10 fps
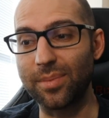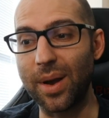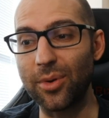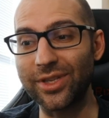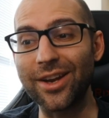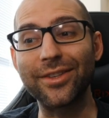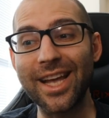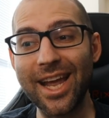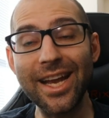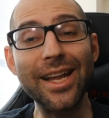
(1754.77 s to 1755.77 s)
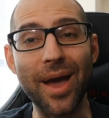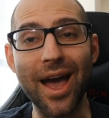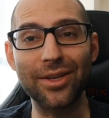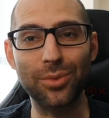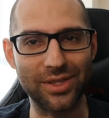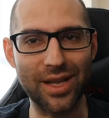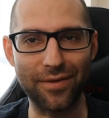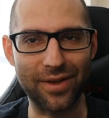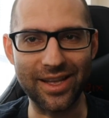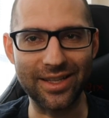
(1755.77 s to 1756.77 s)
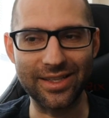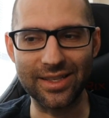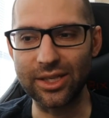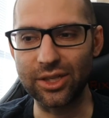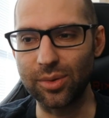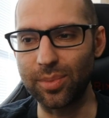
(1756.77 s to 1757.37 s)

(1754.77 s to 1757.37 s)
my most entertaining match was definitely the Elite Deletion,